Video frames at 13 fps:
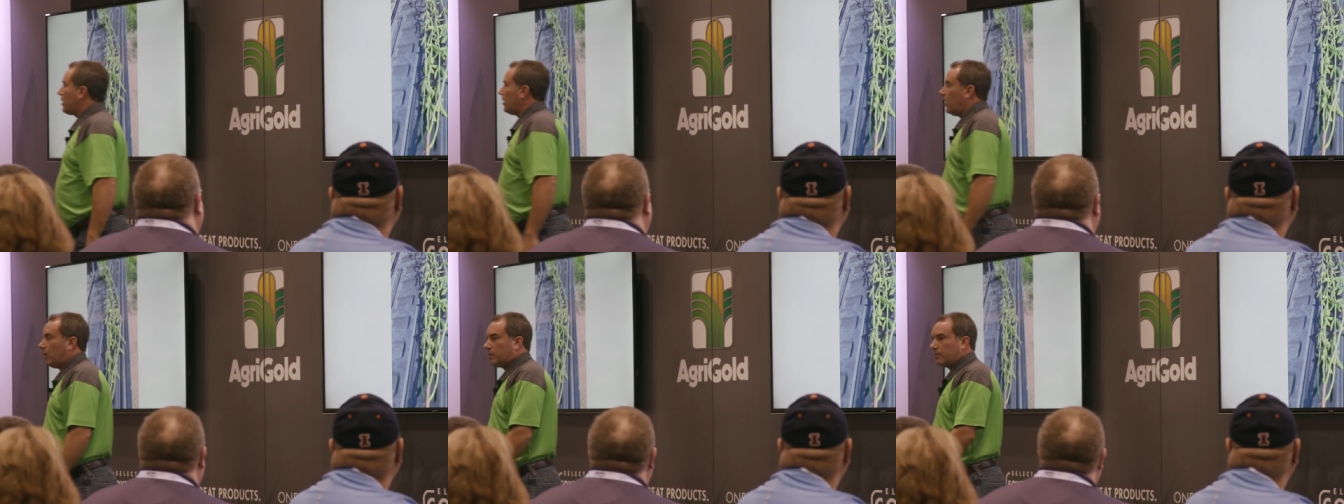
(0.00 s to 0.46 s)
our
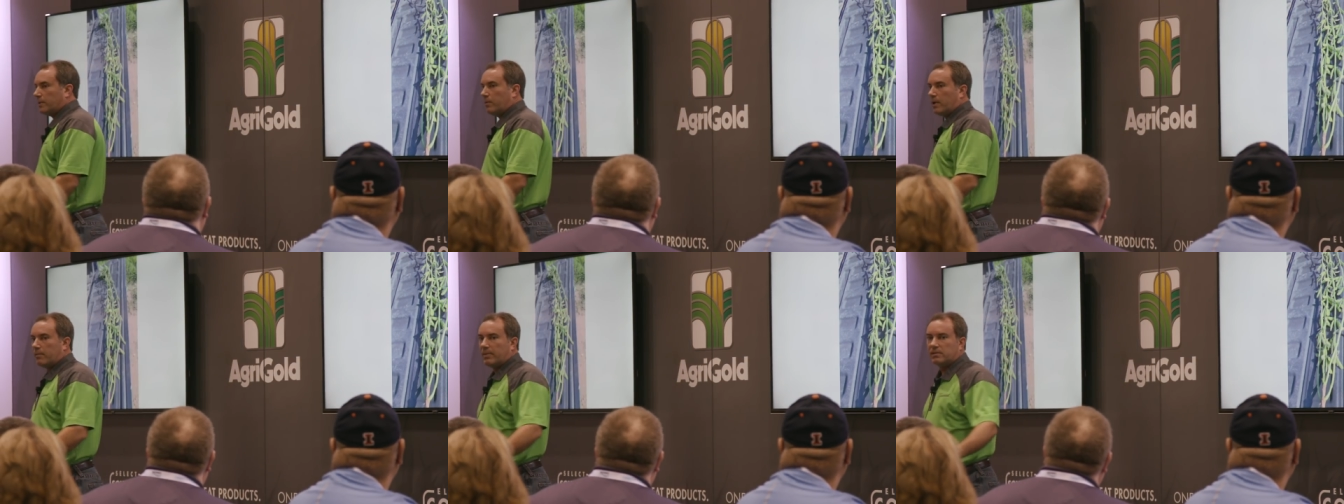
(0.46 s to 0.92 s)
goals. We
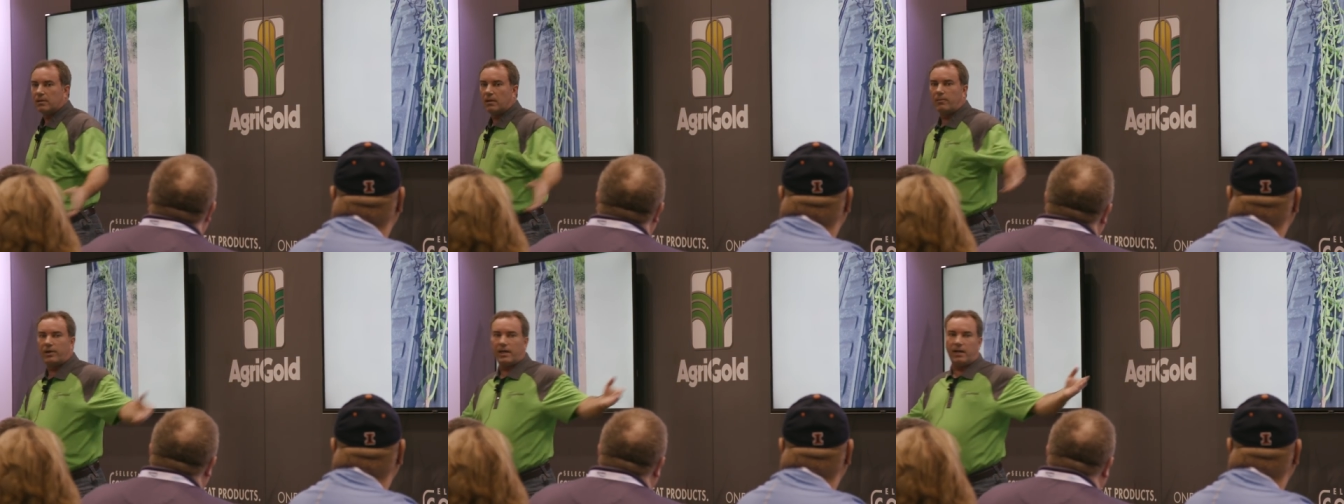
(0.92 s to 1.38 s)
wanted to be
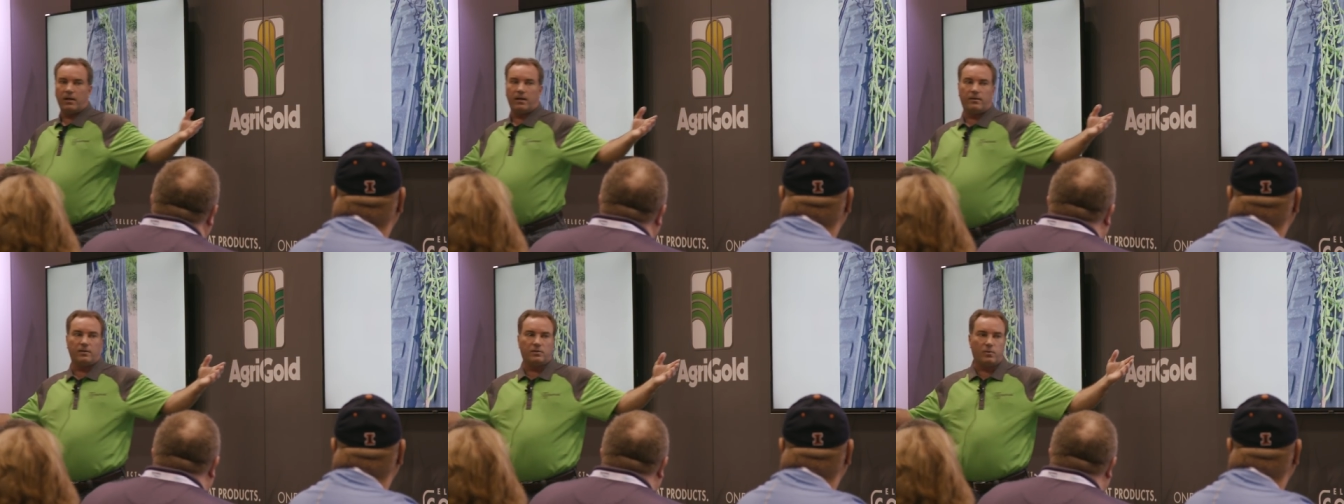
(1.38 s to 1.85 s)
somewhere in that
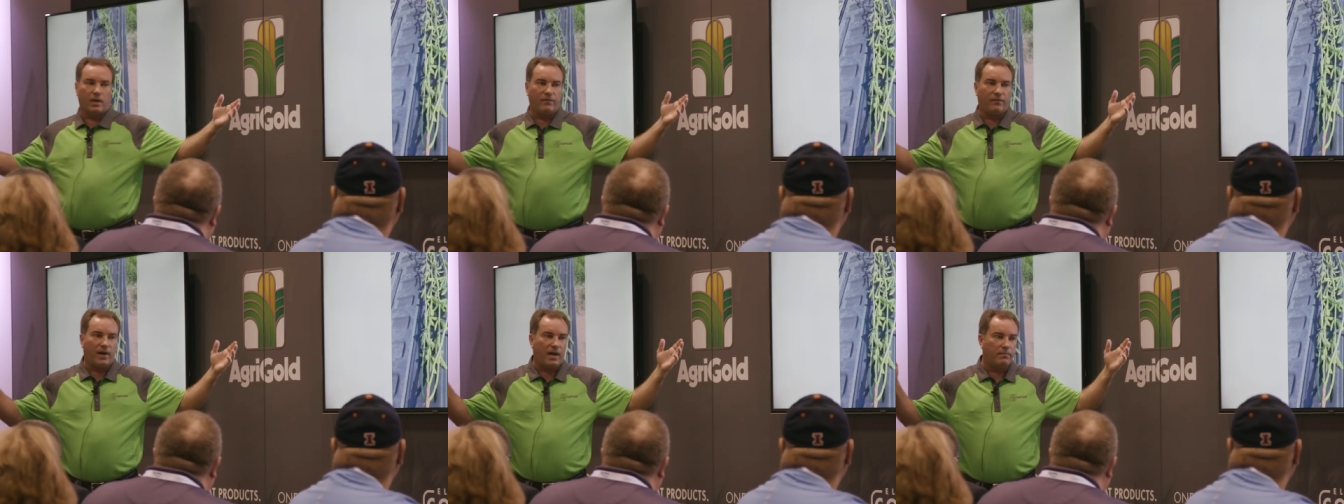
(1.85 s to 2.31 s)

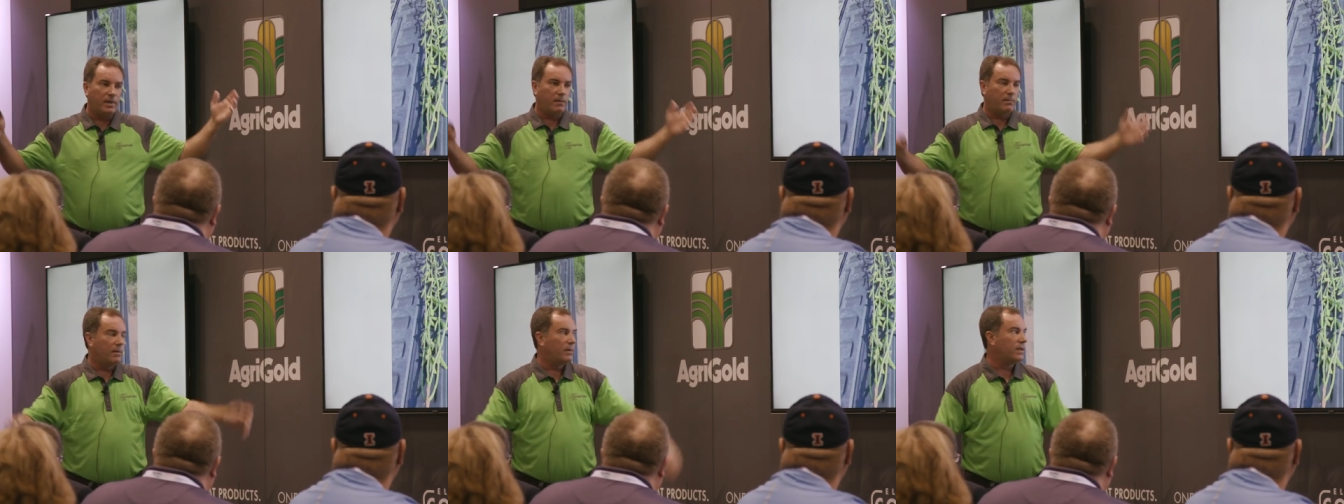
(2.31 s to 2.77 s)
125
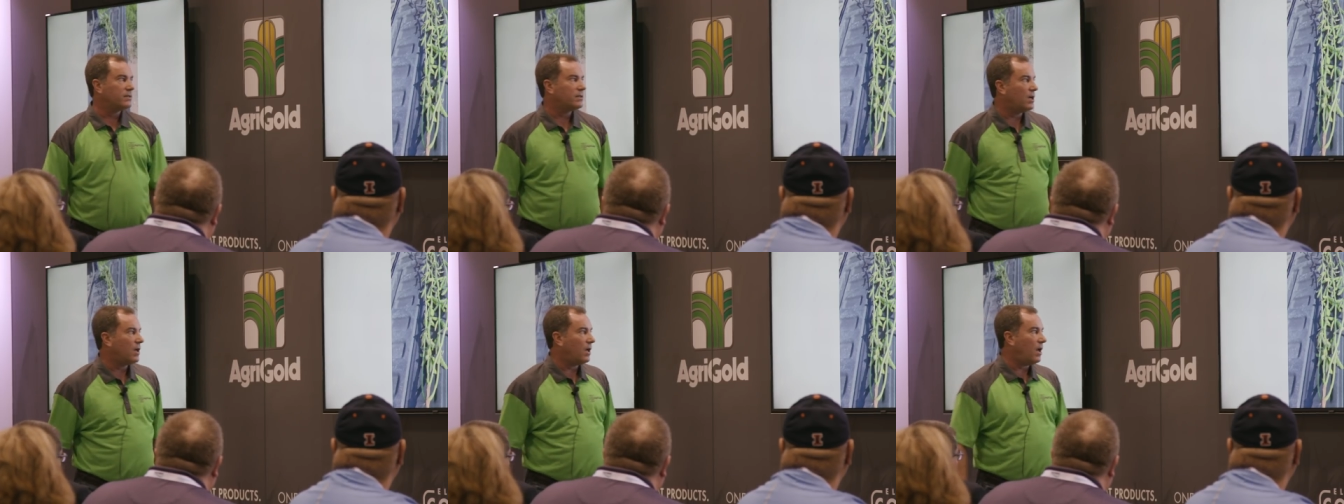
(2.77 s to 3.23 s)
minimum up
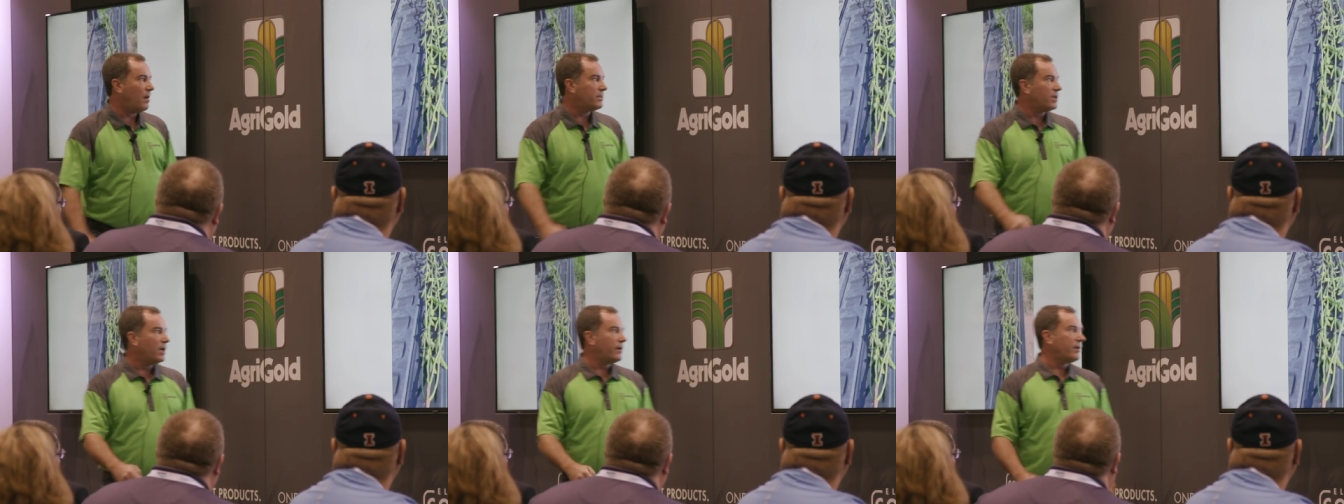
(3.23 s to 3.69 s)
to
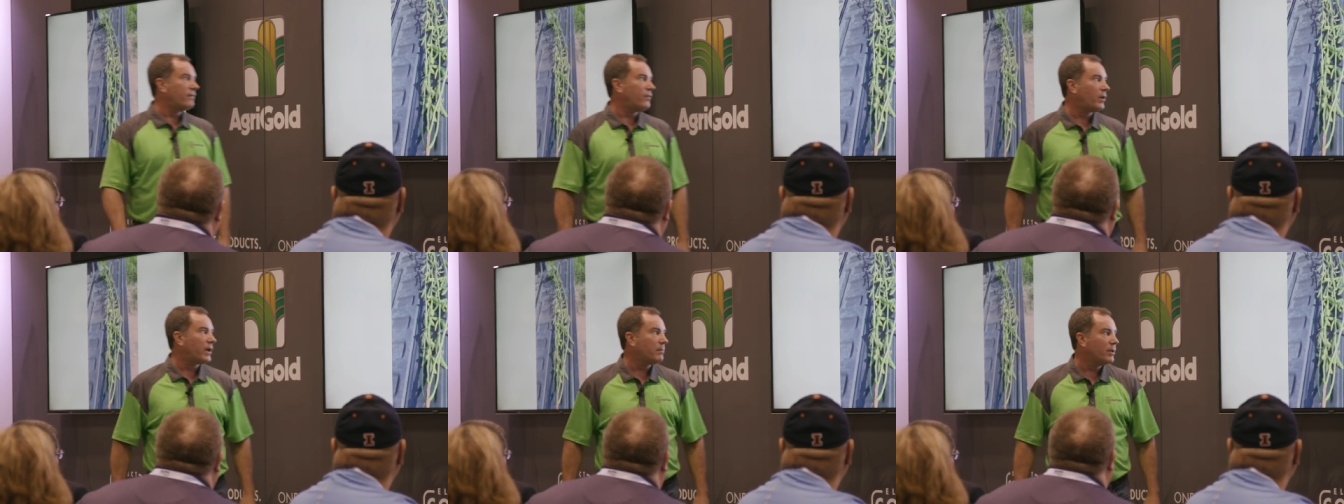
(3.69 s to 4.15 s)

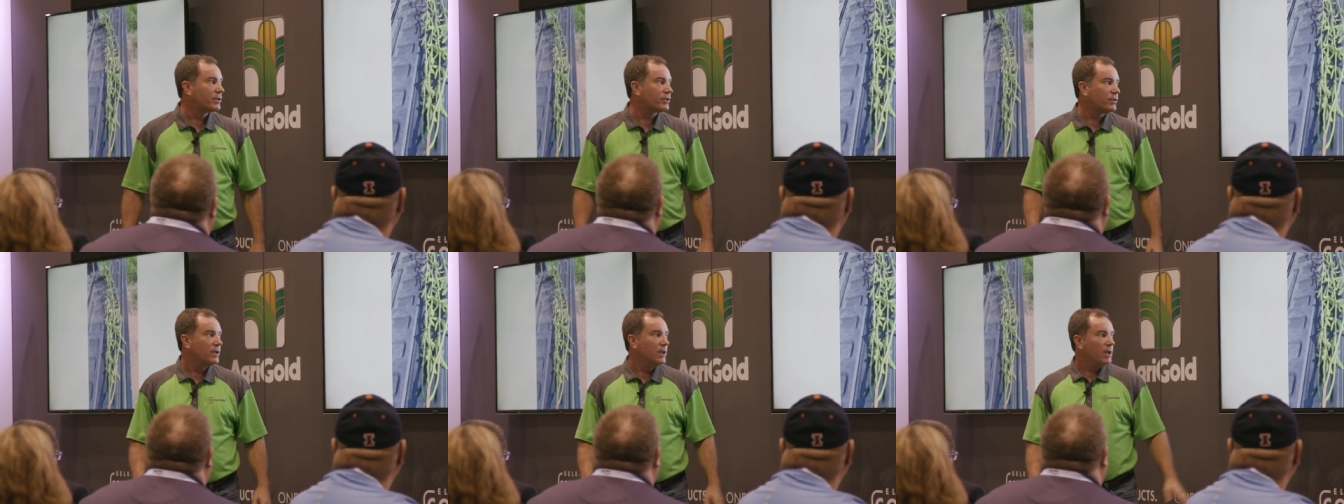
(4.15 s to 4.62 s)
140
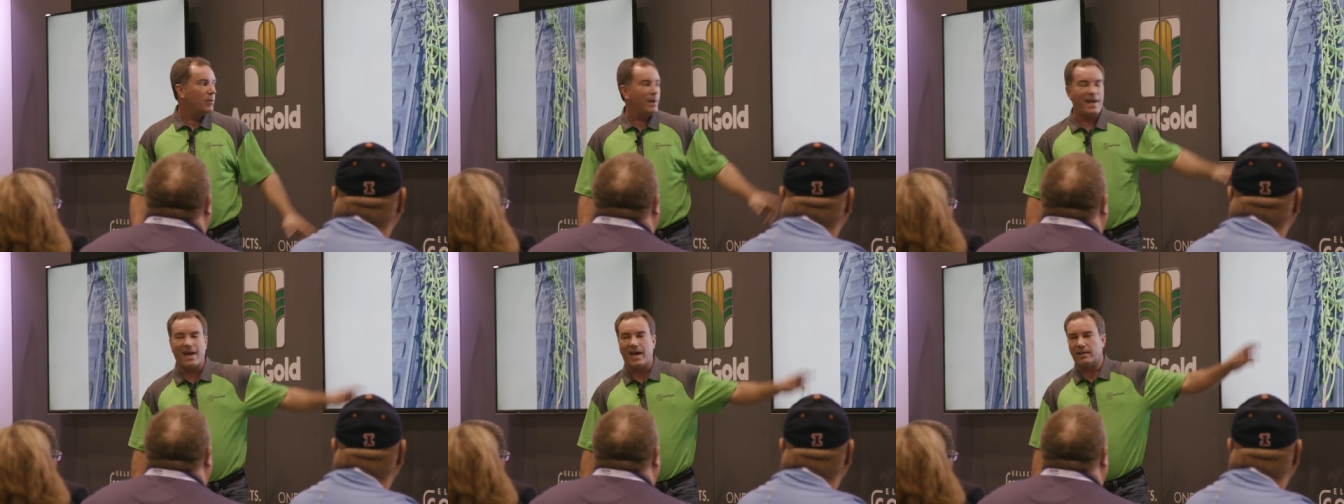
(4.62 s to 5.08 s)
bushel.
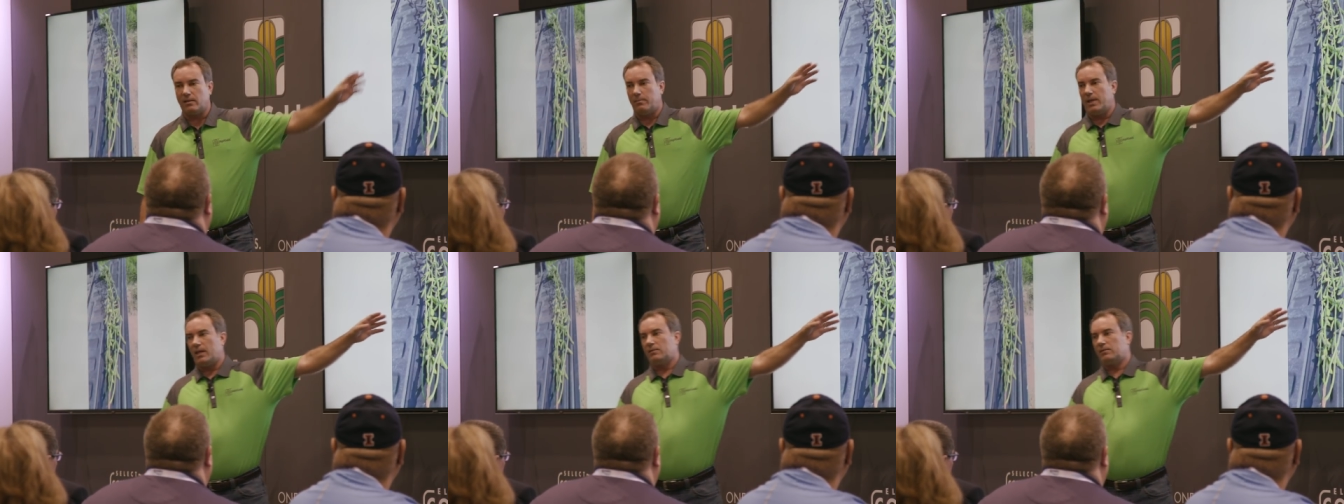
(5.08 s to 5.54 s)
We had the
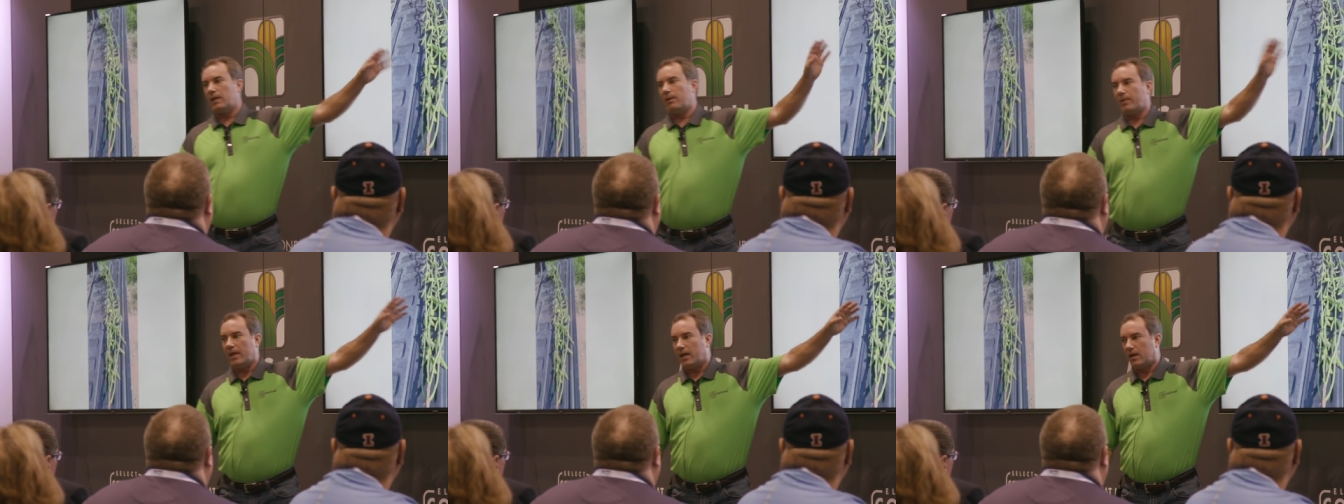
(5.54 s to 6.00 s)
beans,
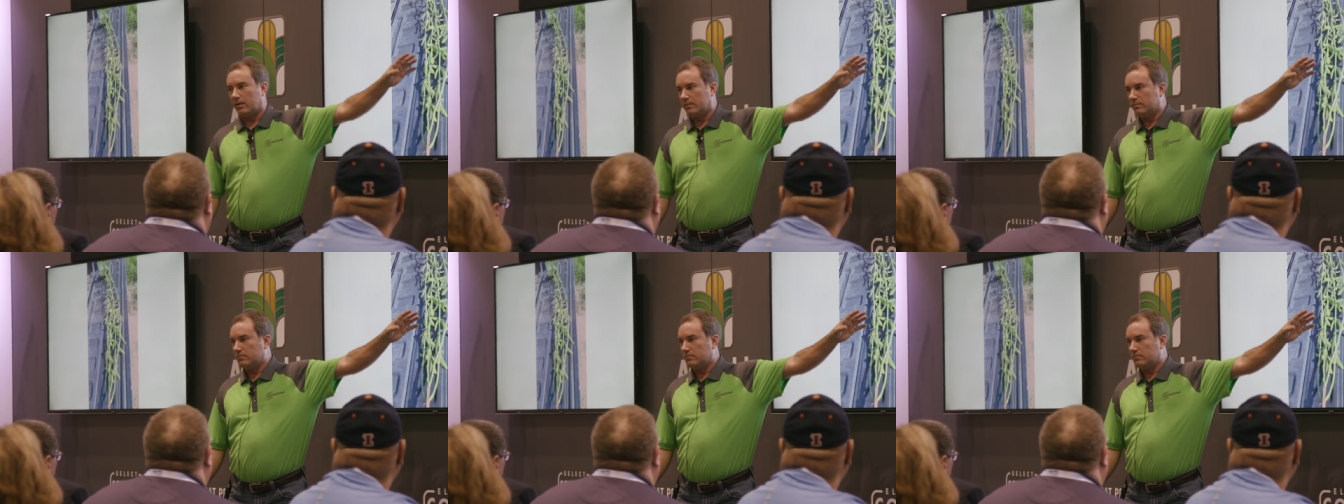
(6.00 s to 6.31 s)
they were there.